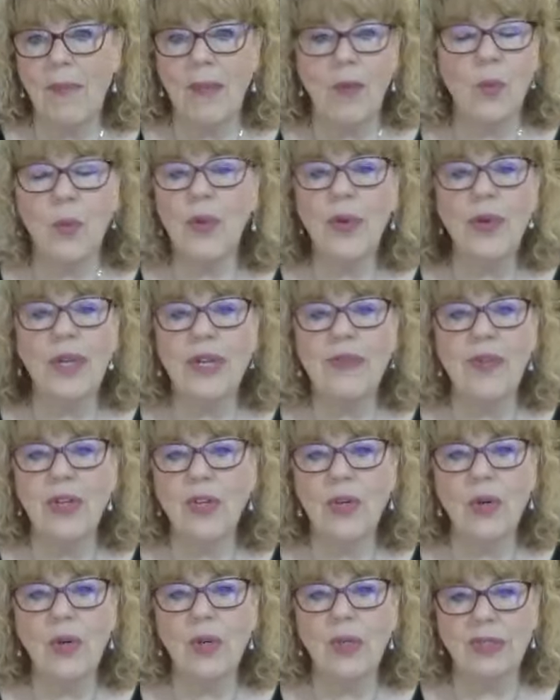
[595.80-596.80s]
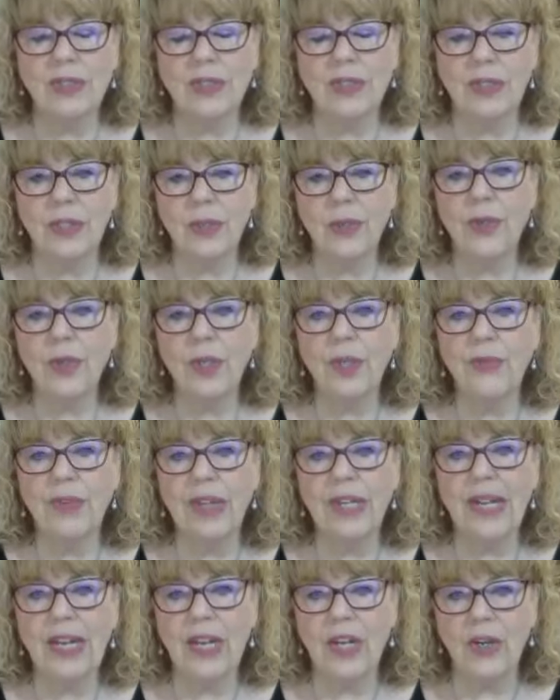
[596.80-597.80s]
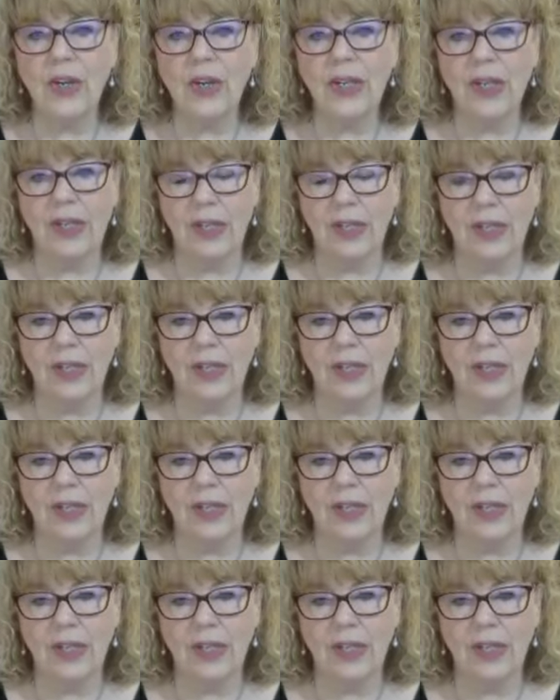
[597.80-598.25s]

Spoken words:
weren't even yours. You could have inherited.